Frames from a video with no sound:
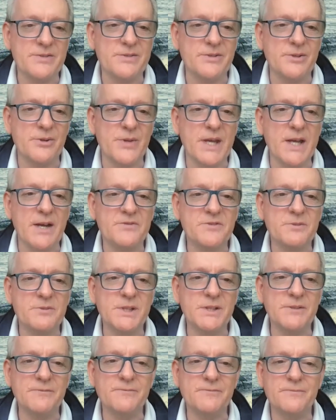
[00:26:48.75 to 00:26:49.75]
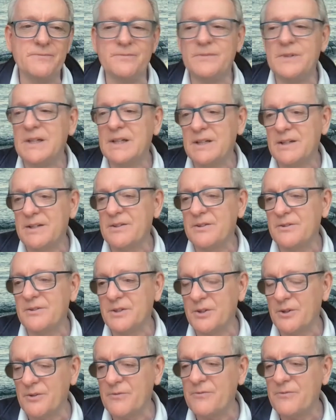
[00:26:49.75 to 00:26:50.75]
So they have to be,
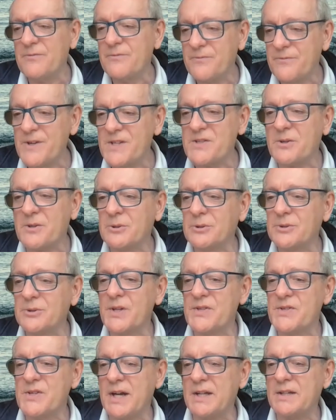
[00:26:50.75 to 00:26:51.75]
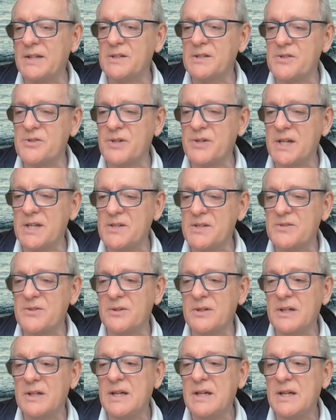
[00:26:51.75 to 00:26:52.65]
physical design constraints